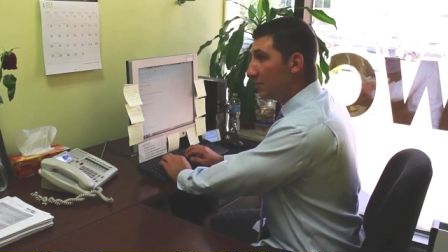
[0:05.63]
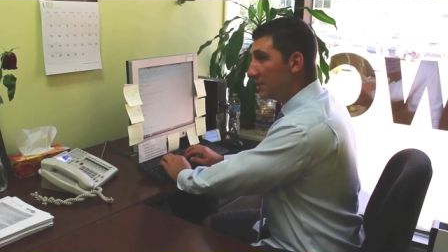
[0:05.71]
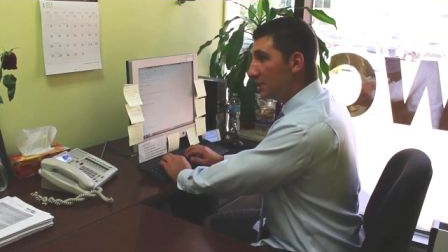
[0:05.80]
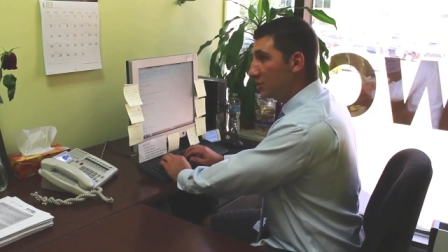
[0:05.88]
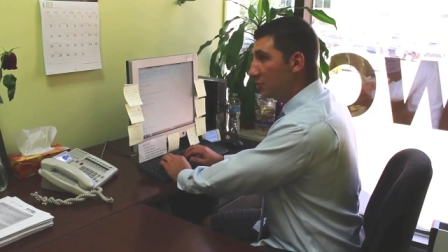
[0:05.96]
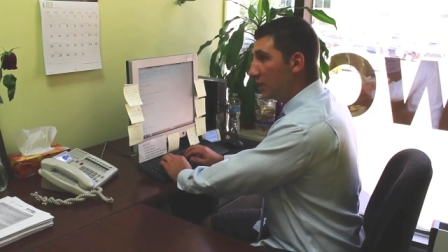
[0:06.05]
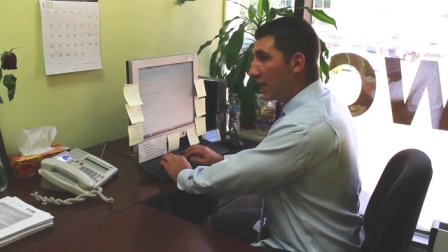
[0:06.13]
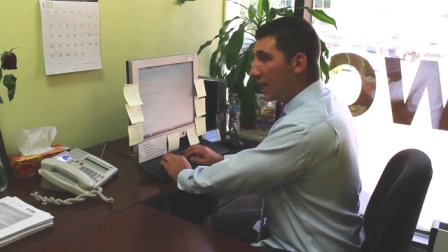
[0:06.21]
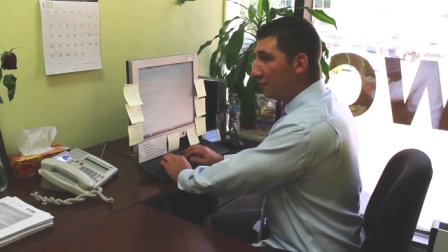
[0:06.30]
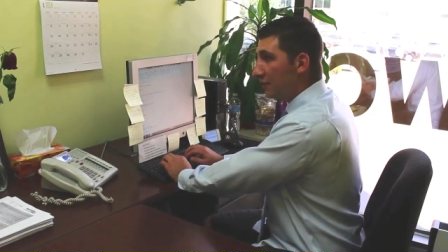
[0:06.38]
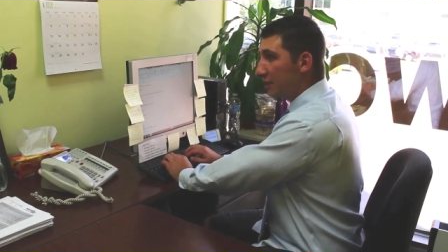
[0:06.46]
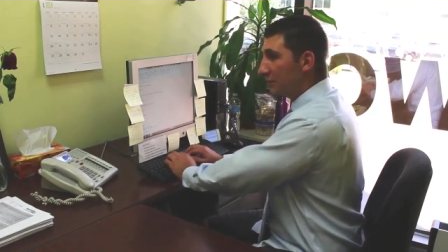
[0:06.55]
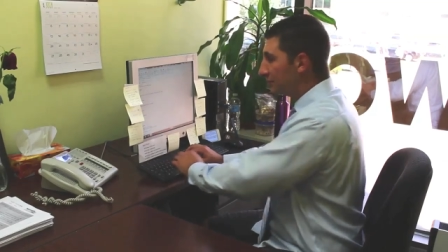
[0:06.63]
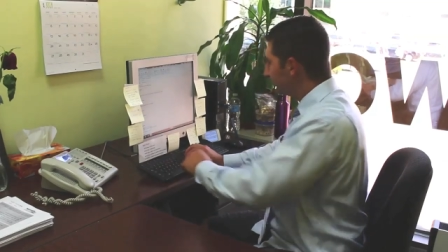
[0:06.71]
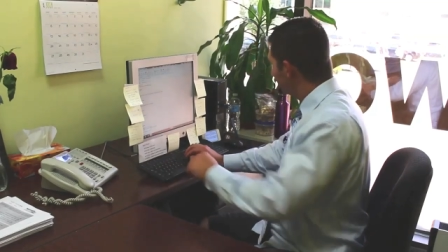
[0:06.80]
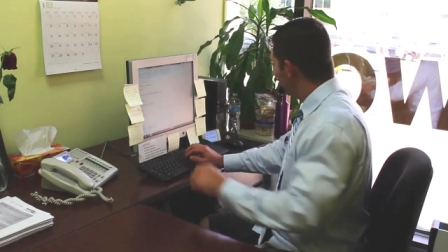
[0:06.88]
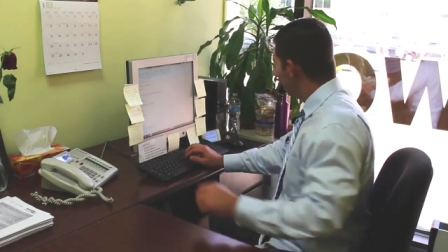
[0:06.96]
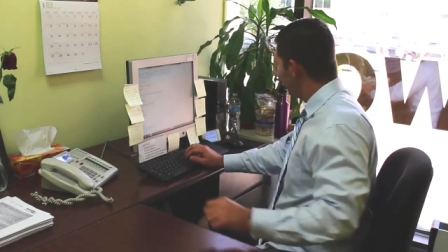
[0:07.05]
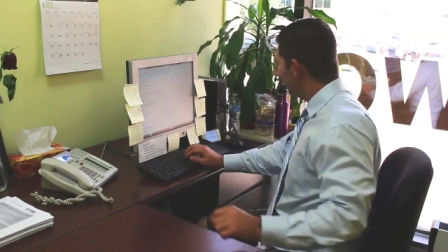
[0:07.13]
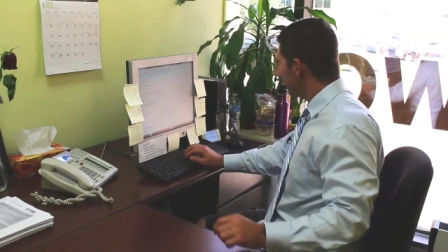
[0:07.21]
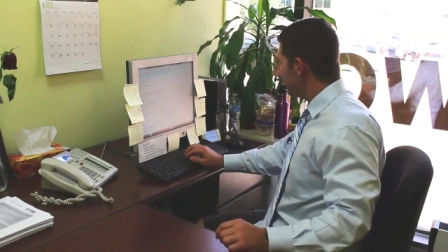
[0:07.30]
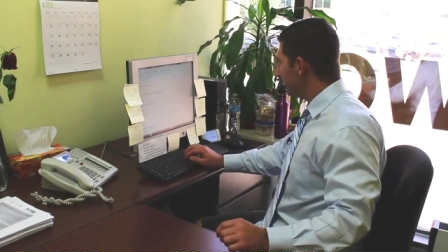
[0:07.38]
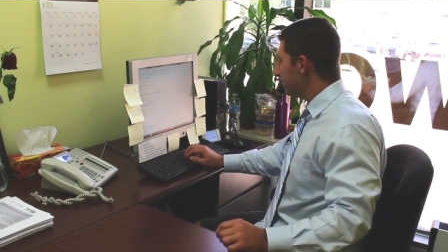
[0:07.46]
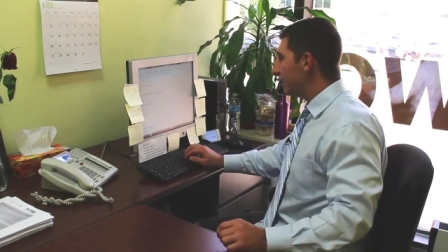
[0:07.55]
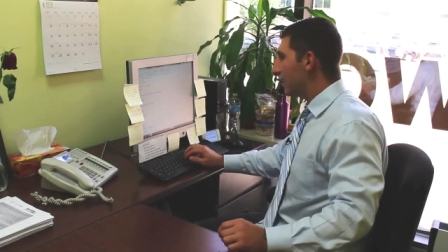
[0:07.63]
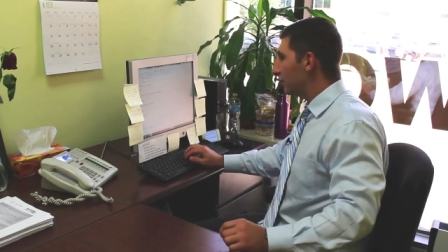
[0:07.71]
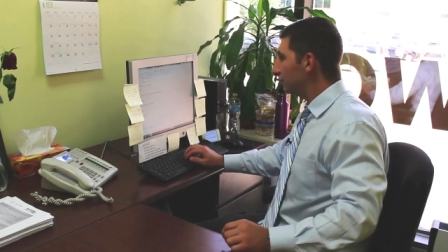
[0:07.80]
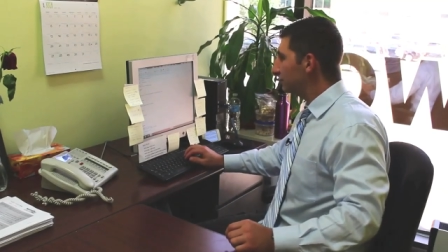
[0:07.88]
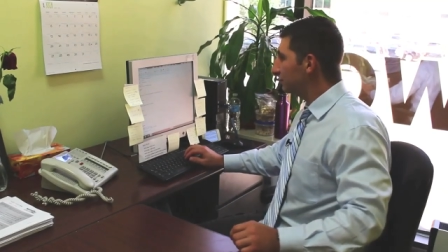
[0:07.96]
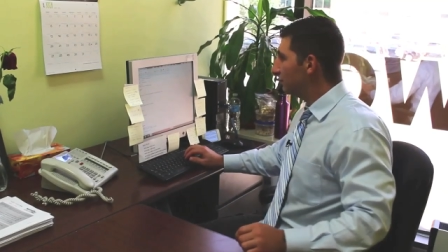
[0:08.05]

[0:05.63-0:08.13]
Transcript: position we have here. Let's see now.